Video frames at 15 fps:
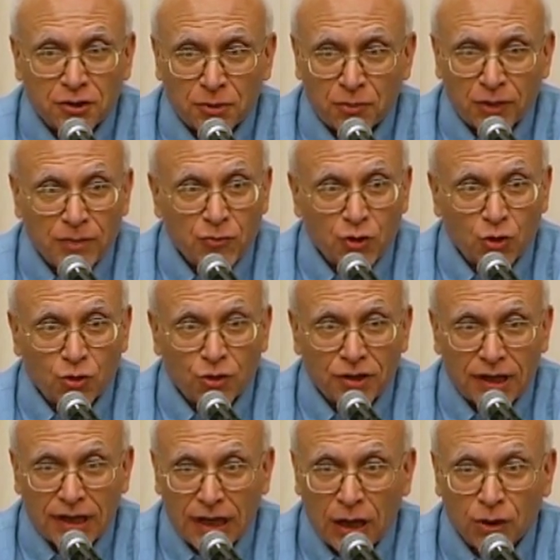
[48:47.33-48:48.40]
Supreme
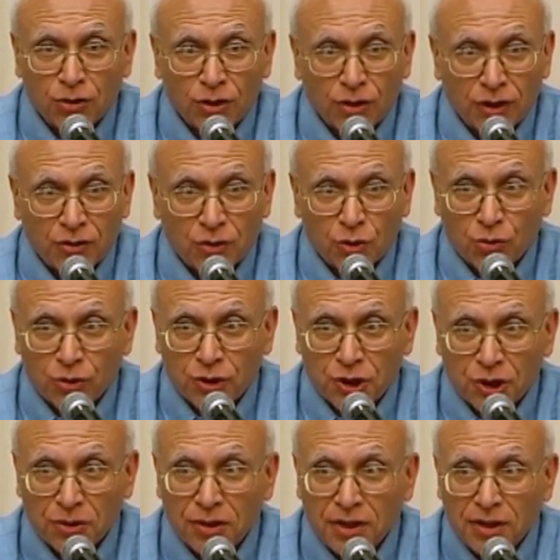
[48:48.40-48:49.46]
Court outlawed
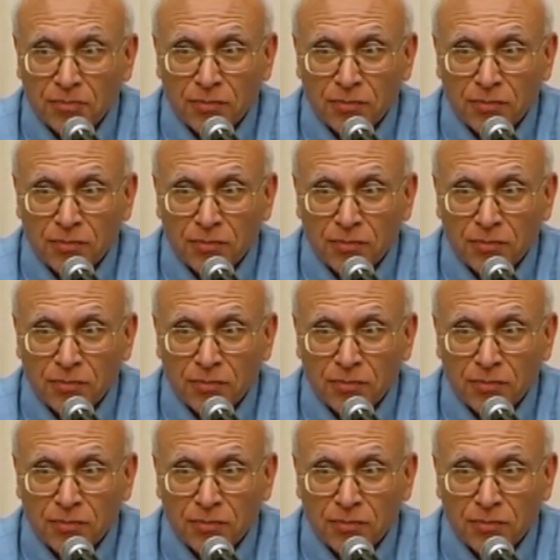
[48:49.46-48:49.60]
torture